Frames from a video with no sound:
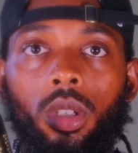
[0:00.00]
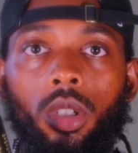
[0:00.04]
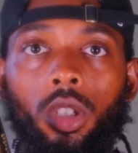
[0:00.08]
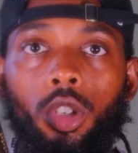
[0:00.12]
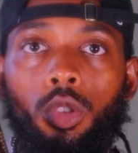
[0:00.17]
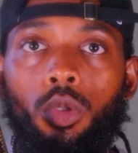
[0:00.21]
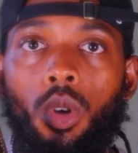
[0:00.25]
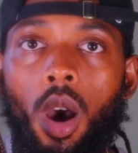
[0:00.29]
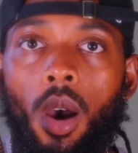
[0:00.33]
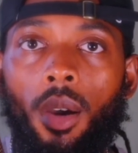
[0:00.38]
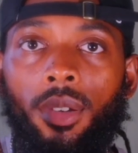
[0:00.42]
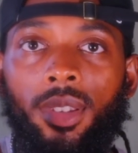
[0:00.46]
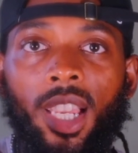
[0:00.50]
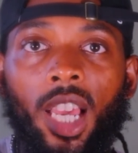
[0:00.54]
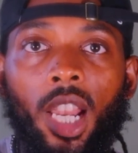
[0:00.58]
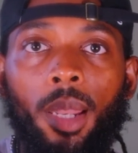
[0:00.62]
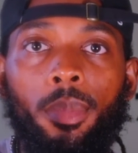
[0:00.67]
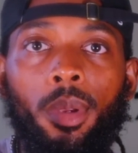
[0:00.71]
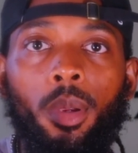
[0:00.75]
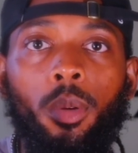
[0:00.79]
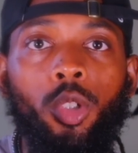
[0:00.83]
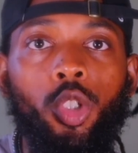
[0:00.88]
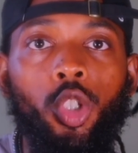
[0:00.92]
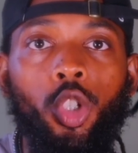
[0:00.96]
you always got to
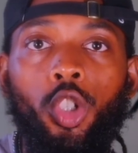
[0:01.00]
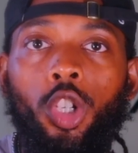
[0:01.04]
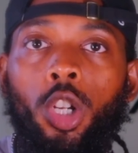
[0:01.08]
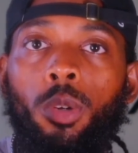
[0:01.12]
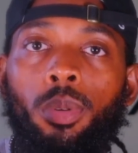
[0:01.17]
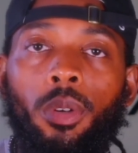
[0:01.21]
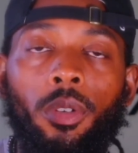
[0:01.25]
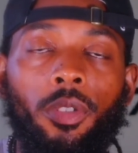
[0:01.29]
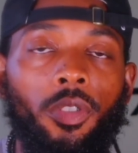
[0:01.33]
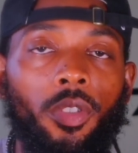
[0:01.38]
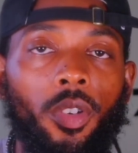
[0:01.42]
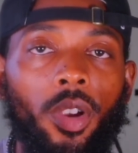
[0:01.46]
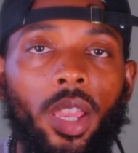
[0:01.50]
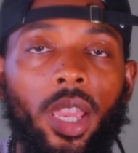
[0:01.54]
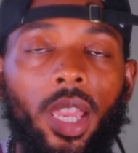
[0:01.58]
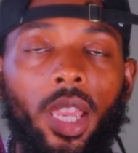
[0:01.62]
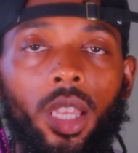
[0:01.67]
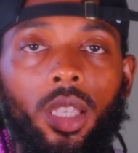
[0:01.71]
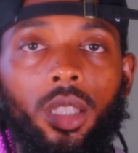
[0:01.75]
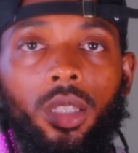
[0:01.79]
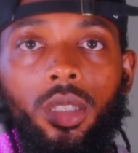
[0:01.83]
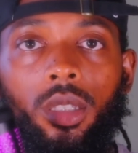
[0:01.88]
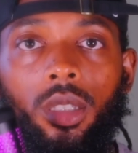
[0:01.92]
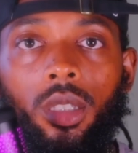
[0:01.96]
be with your group of
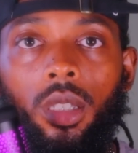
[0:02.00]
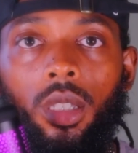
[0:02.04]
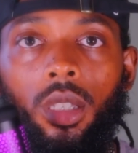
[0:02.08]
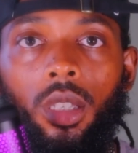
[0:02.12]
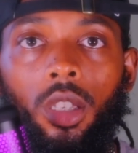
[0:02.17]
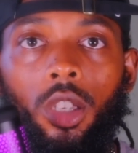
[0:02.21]
friends.